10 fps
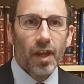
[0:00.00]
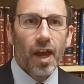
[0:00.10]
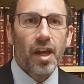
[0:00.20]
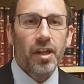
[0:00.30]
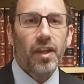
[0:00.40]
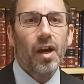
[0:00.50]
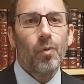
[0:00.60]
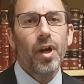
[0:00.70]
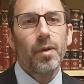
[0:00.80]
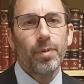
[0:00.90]
And in that
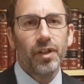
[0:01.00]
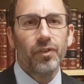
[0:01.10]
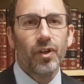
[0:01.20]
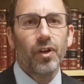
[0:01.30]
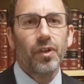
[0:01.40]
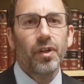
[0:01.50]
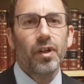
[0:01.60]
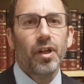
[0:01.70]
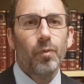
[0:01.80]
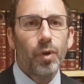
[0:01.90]
way, please God,
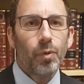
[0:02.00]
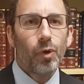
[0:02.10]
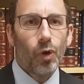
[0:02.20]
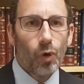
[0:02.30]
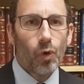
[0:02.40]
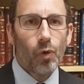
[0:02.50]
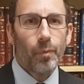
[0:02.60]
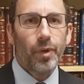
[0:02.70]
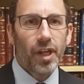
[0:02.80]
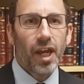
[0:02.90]
we will all
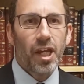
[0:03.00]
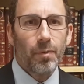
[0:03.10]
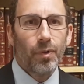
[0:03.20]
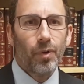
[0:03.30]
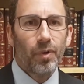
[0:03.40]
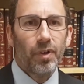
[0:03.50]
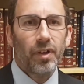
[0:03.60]
be able,